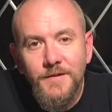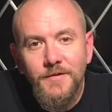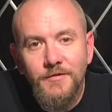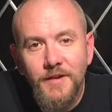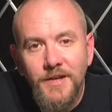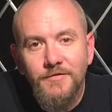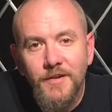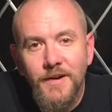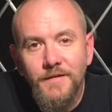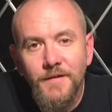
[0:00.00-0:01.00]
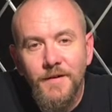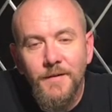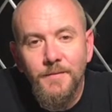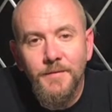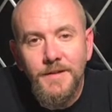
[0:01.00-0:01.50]
direct drive
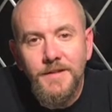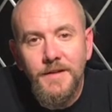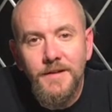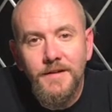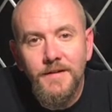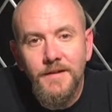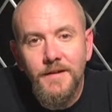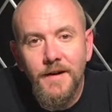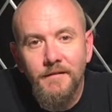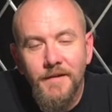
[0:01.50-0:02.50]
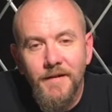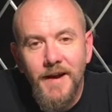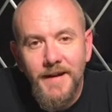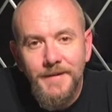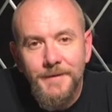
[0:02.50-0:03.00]
printer I've ever had,